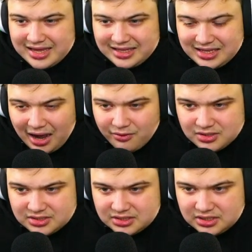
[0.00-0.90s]

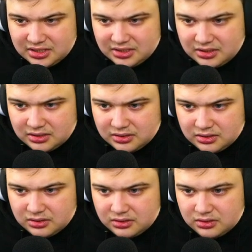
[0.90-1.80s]
Guaranteed
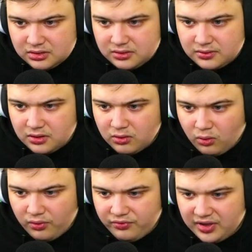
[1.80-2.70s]

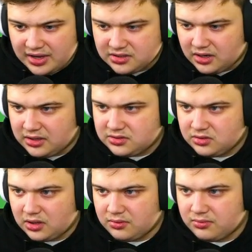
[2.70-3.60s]
1 VS. Alright, let's do
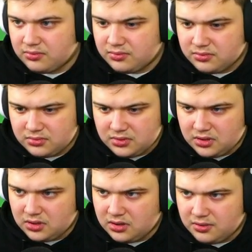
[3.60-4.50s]
that.
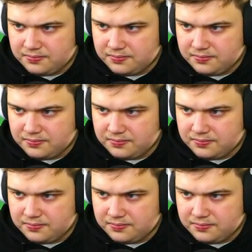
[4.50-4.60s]
$10,